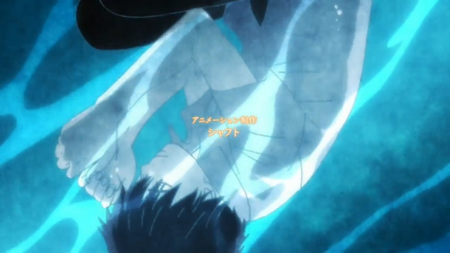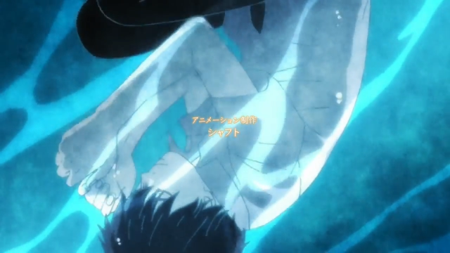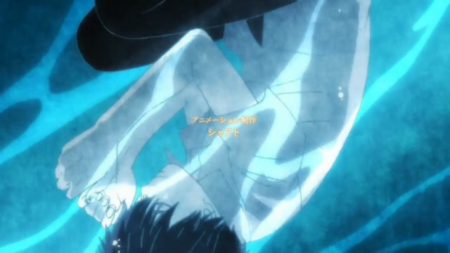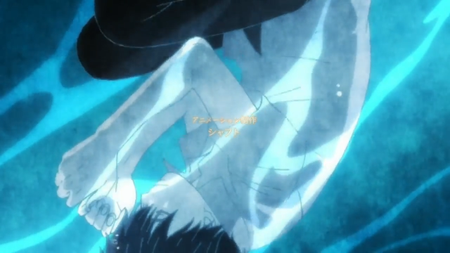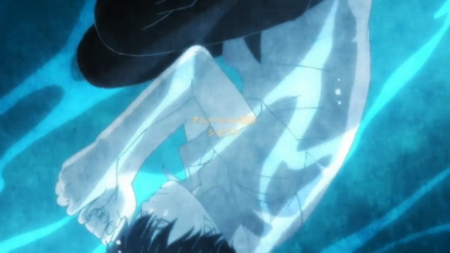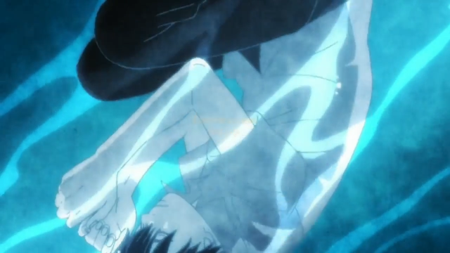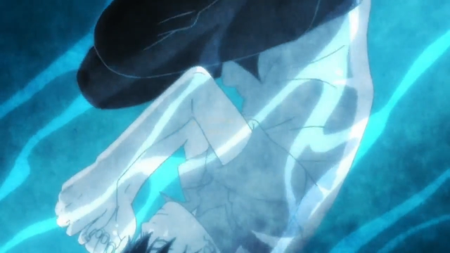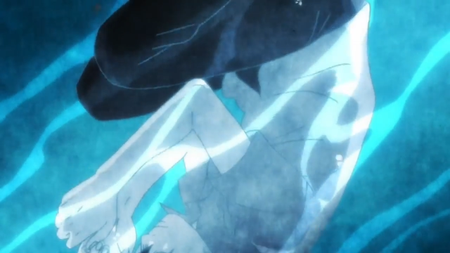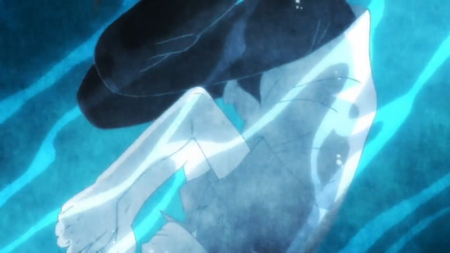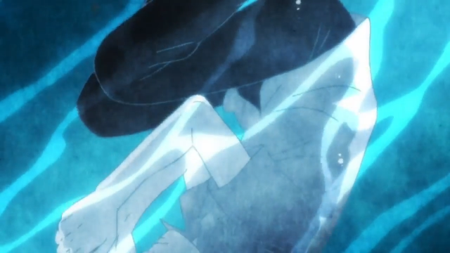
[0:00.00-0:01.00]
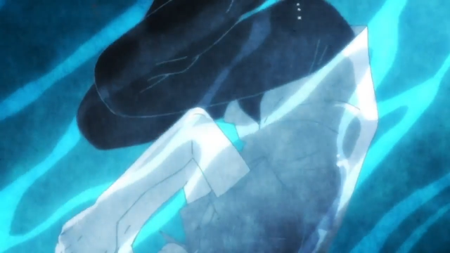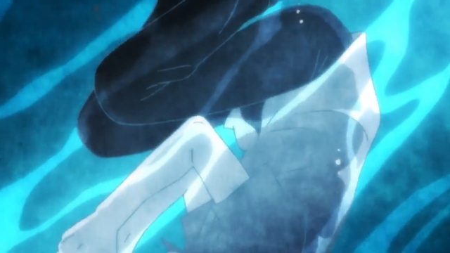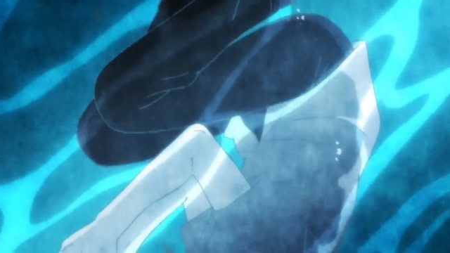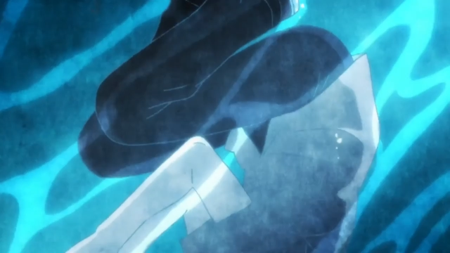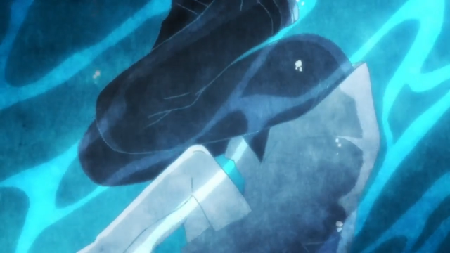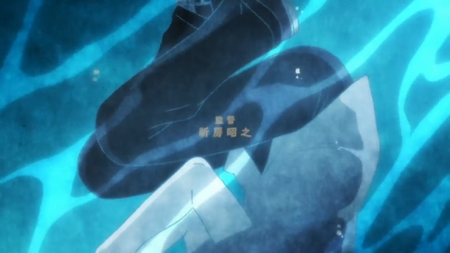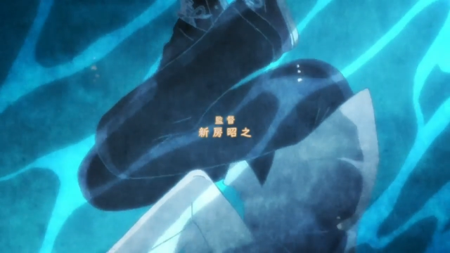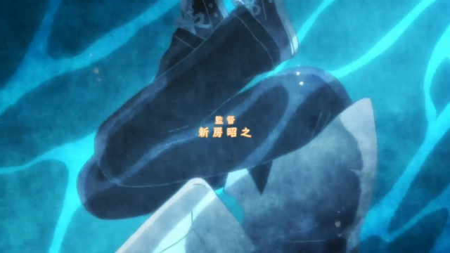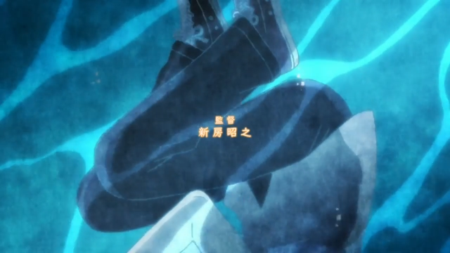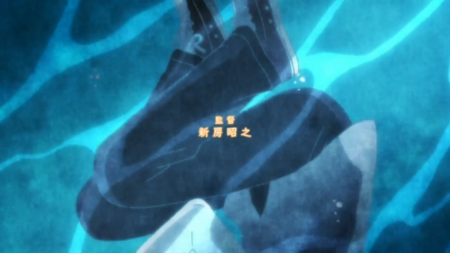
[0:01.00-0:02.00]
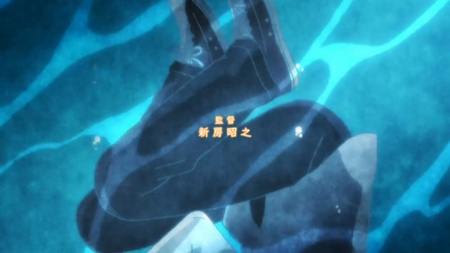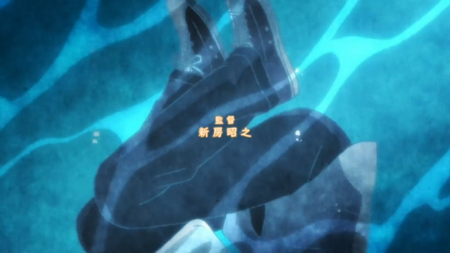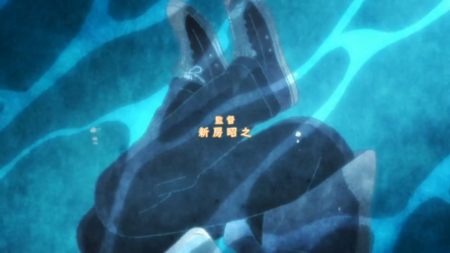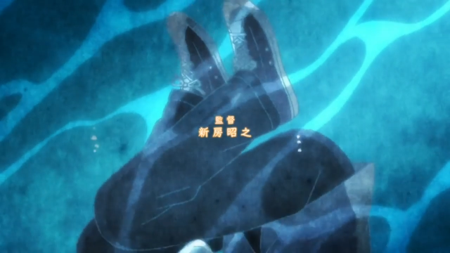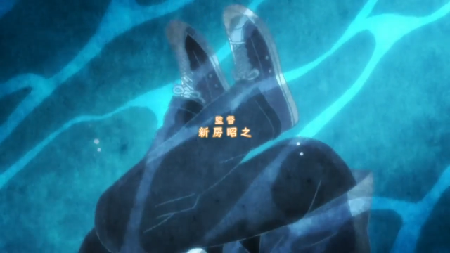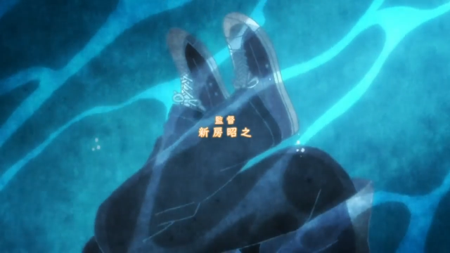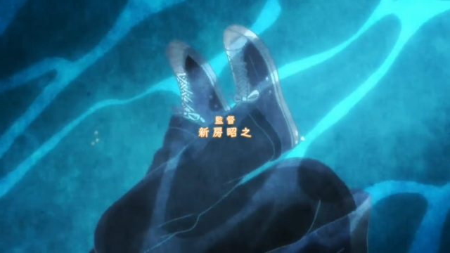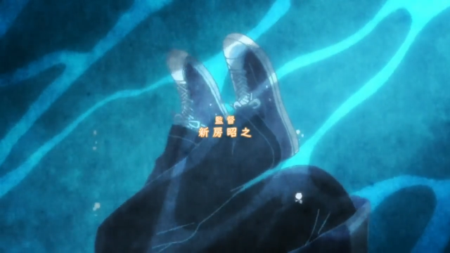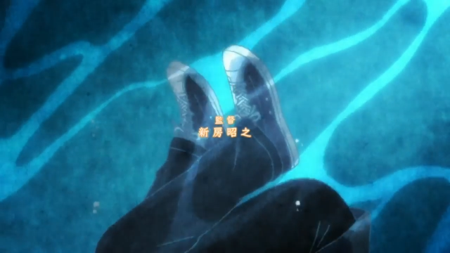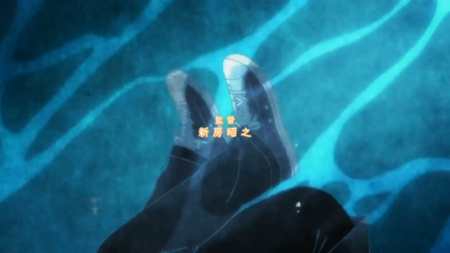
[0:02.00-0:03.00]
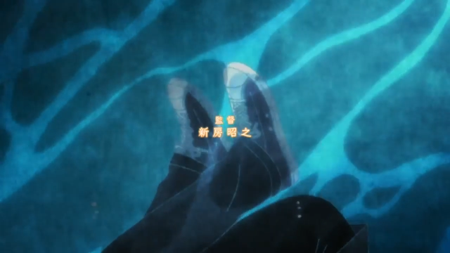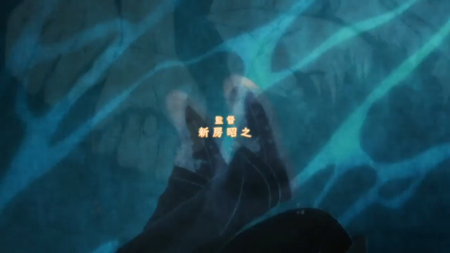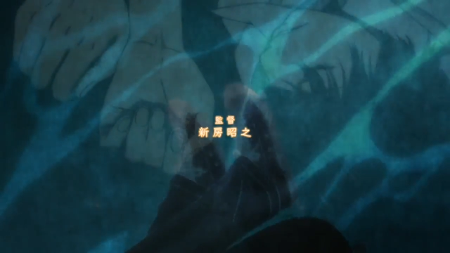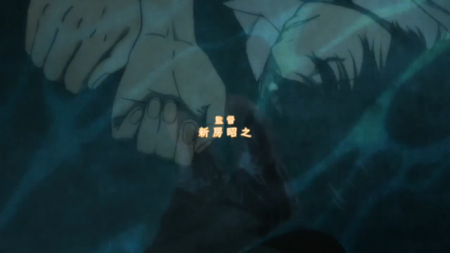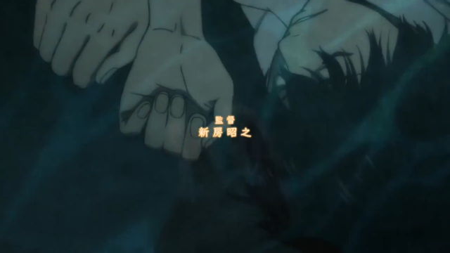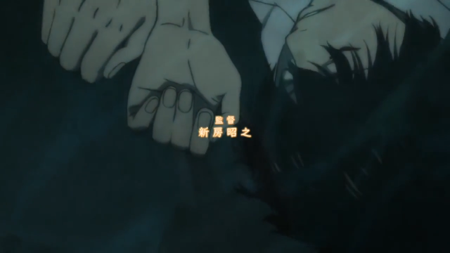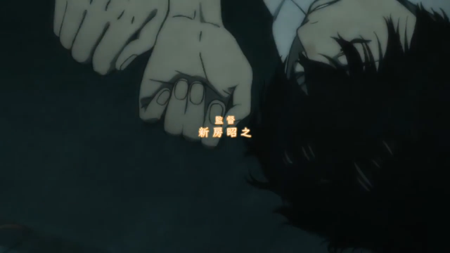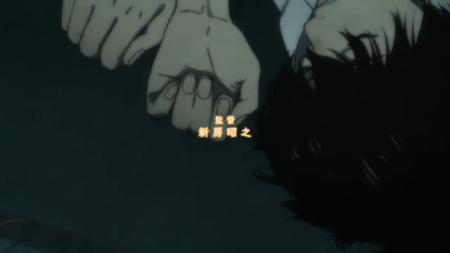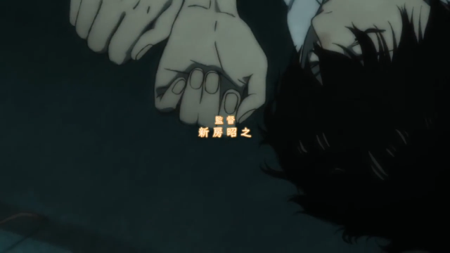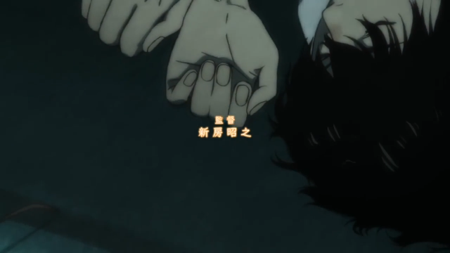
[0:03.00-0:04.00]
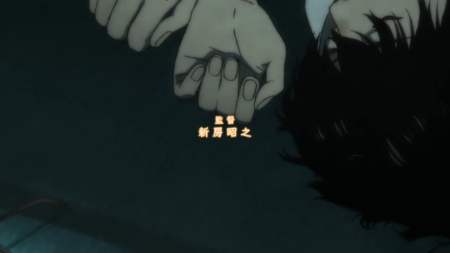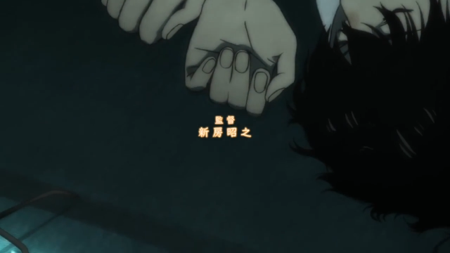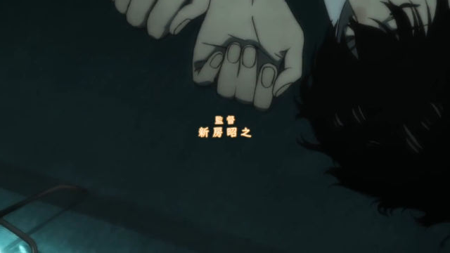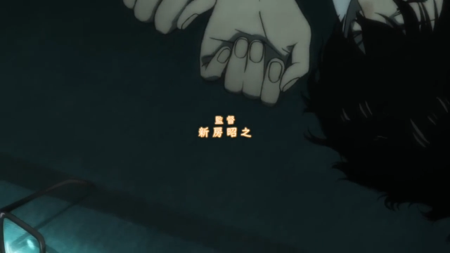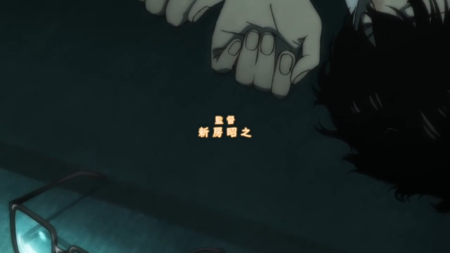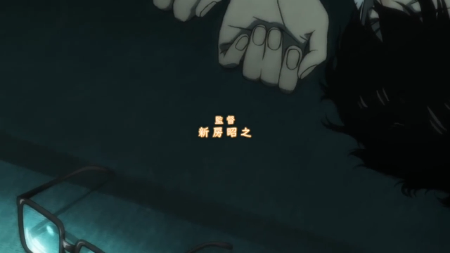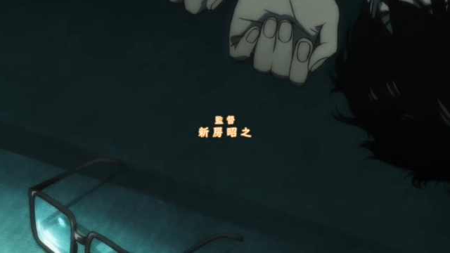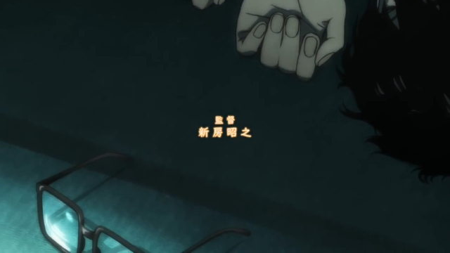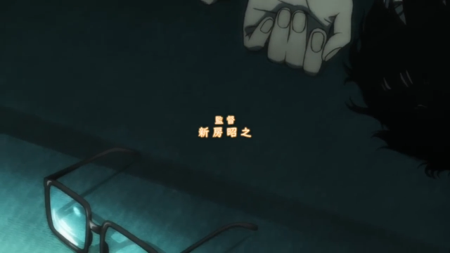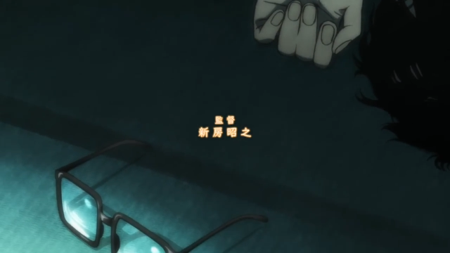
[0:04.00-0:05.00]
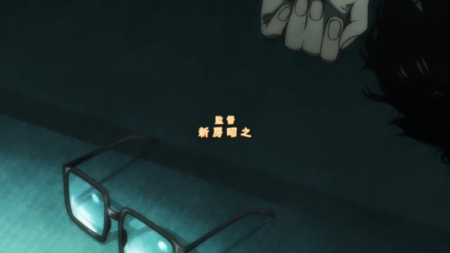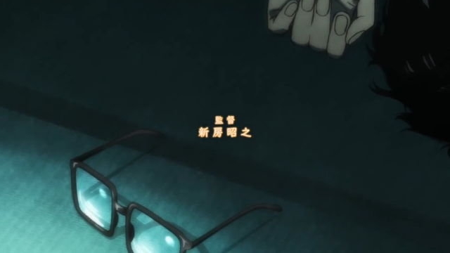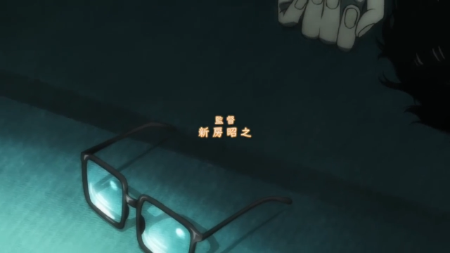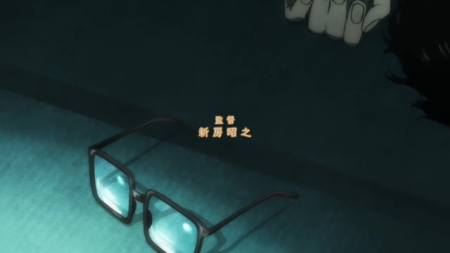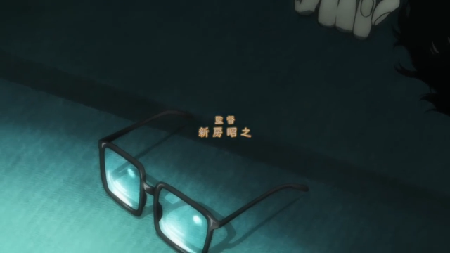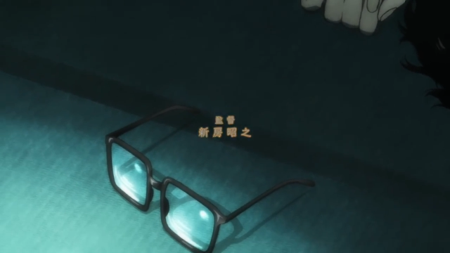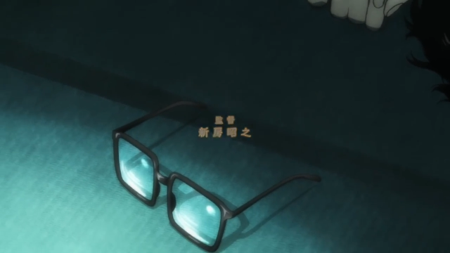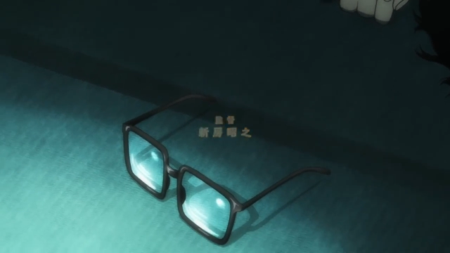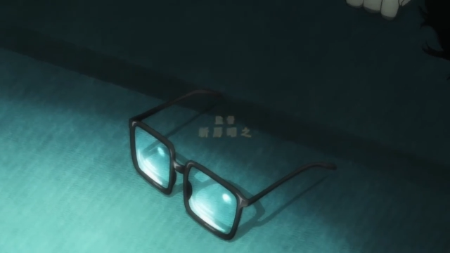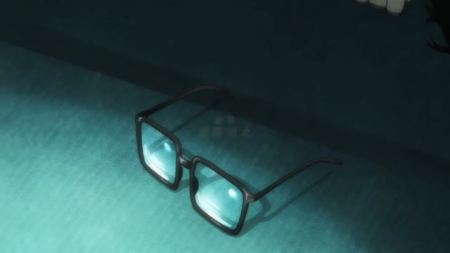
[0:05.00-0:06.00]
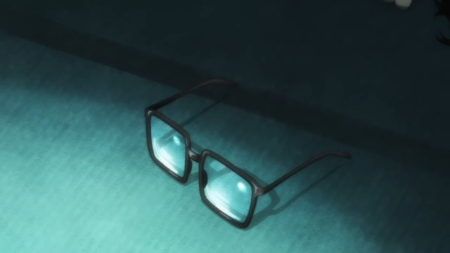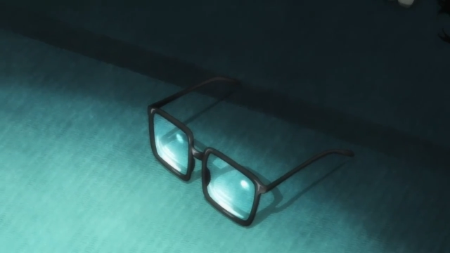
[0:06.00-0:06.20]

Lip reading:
Nobody's mouth can be seen.